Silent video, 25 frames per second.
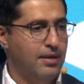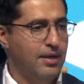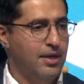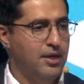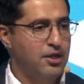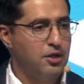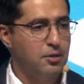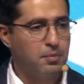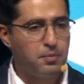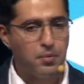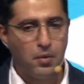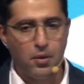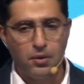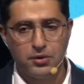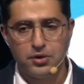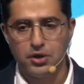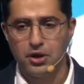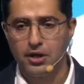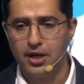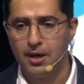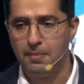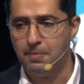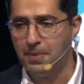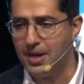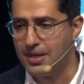You brought your
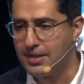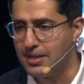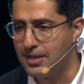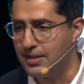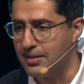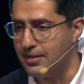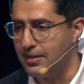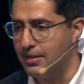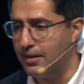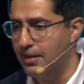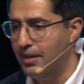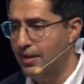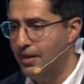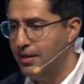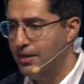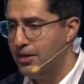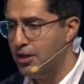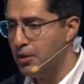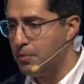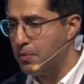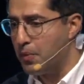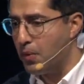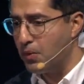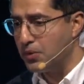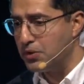capacity, you
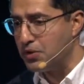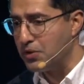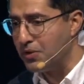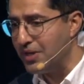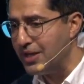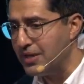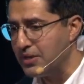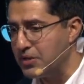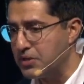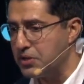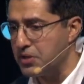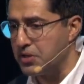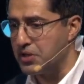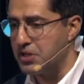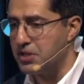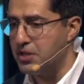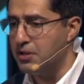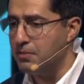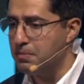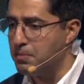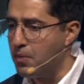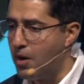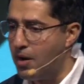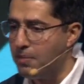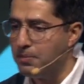brought your interests, you
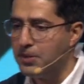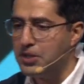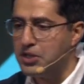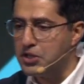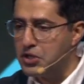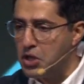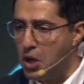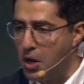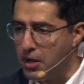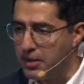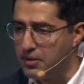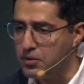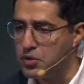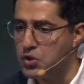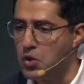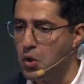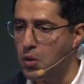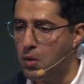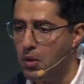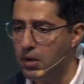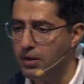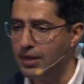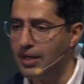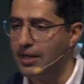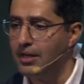probably took
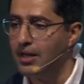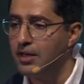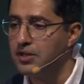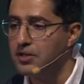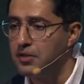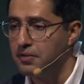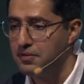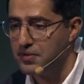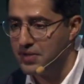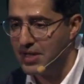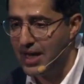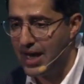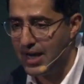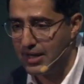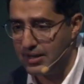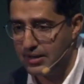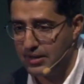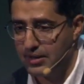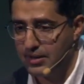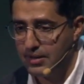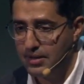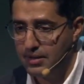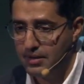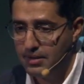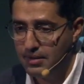on a lot of
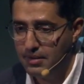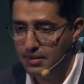tasks.